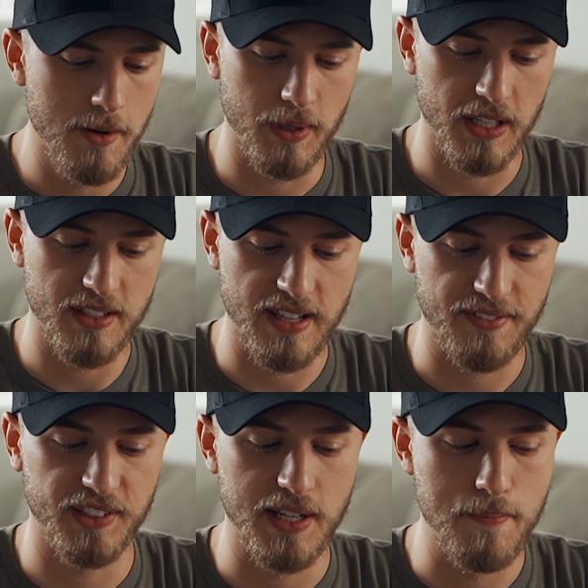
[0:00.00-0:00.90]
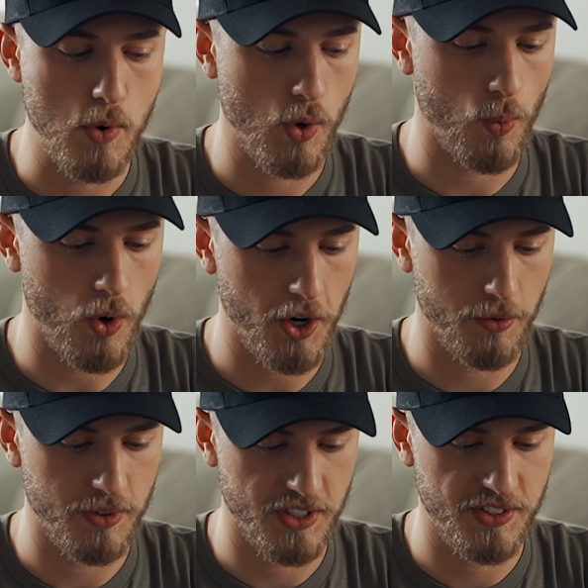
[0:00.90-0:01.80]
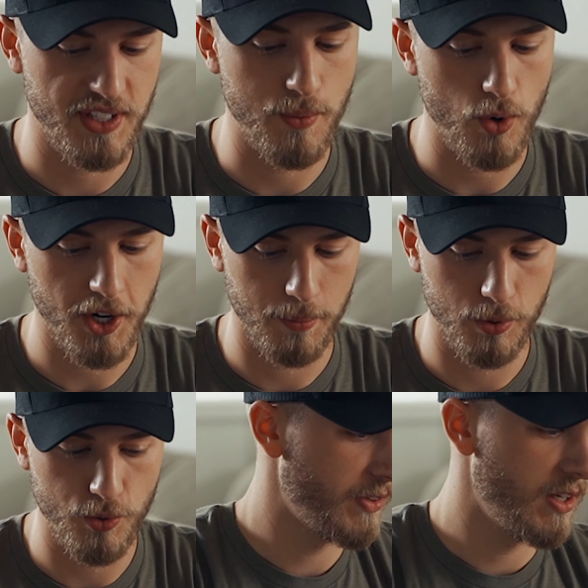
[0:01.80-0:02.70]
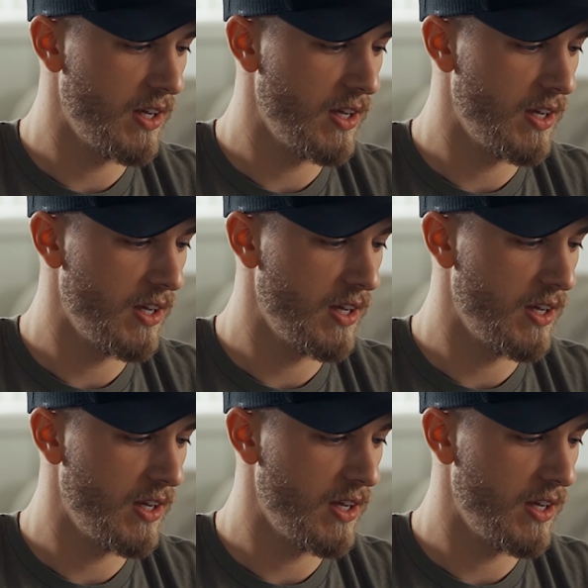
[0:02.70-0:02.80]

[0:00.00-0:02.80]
but it's definitely more water resistant and waterproof.